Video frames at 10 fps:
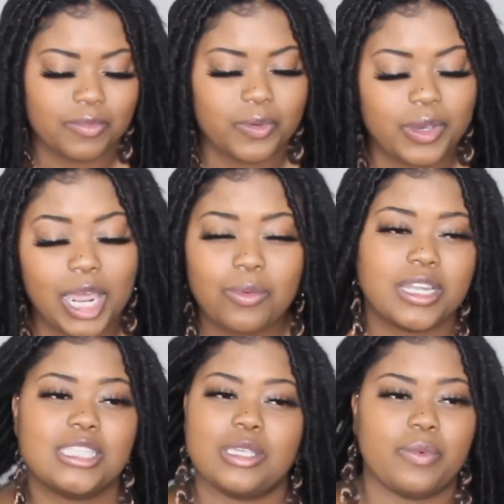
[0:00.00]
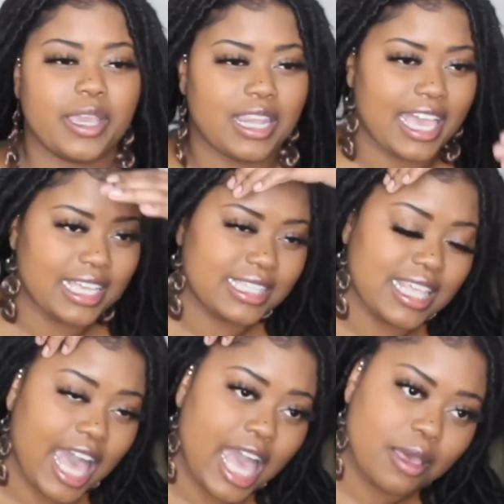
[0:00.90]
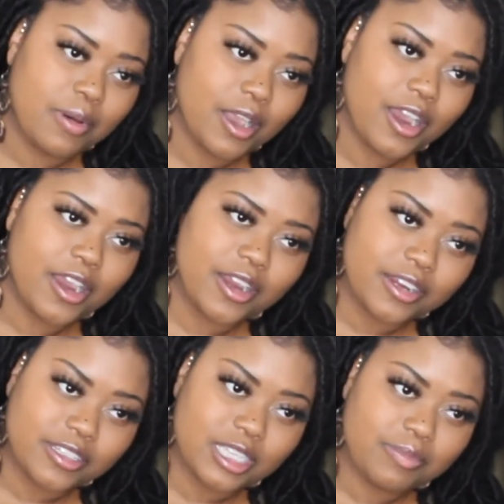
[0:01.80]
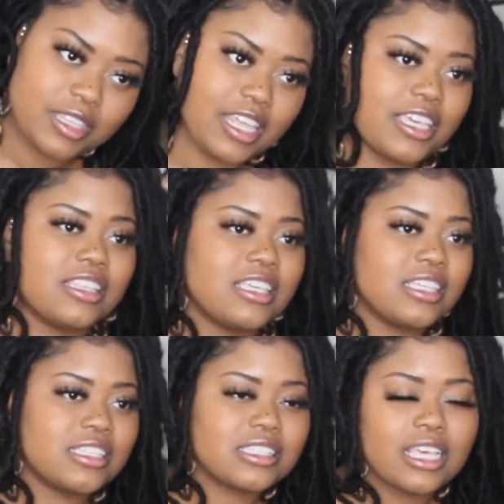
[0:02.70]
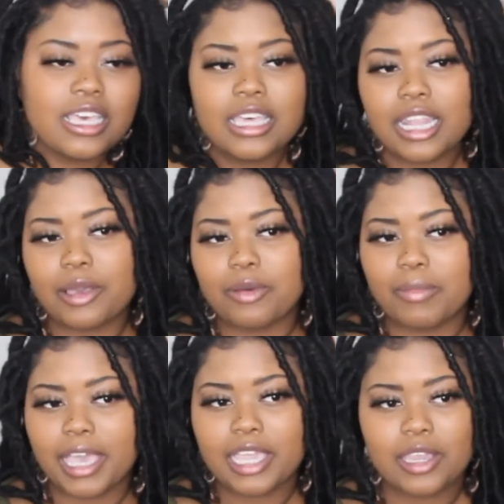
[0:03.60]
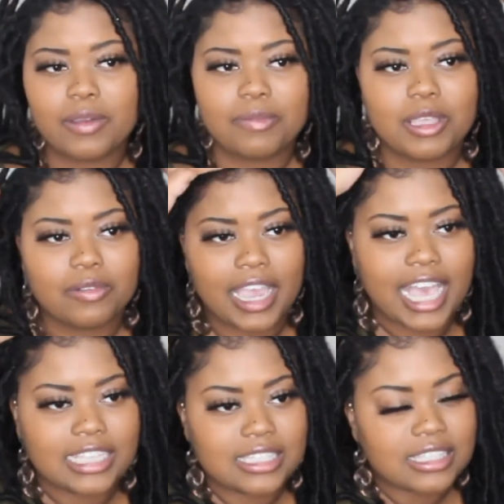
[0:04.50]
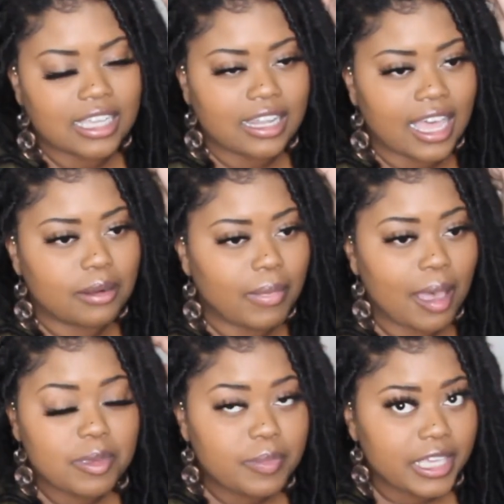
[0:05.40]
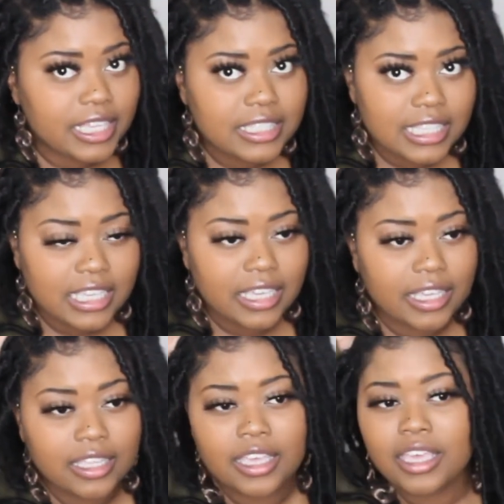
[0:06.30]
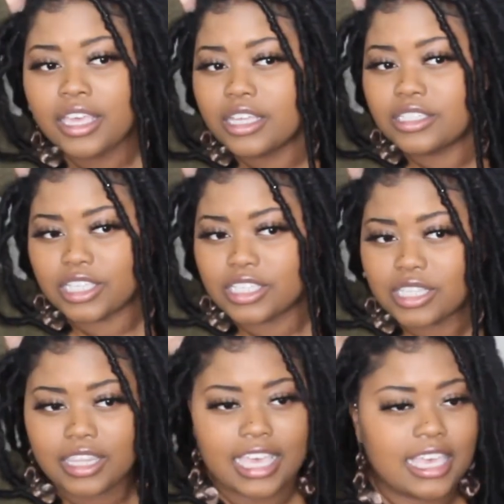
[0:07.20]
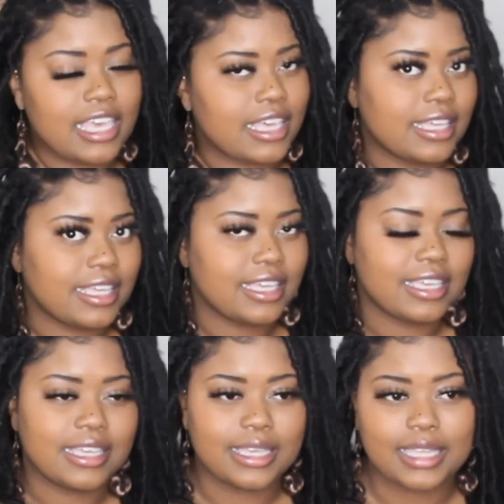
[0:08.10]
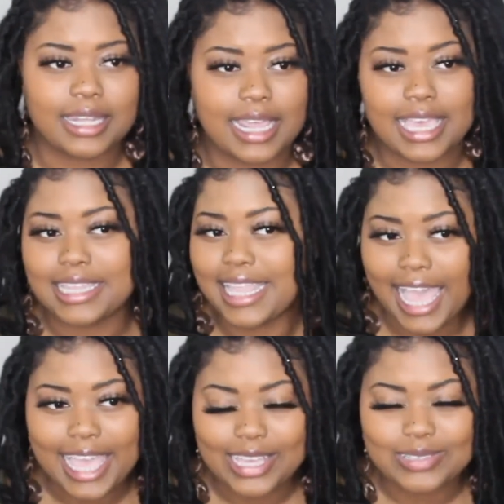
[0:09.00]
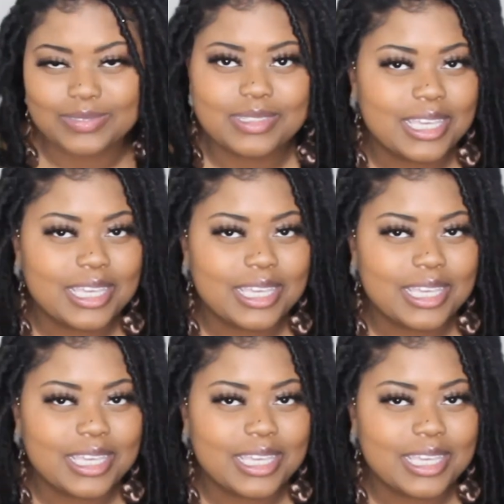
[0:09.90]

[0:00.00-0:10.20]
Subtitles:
When I wanted to wear like a side part or something like this, like with my hair wrapped over, I had to stick a lot of bobby pins in just so that it could lay down.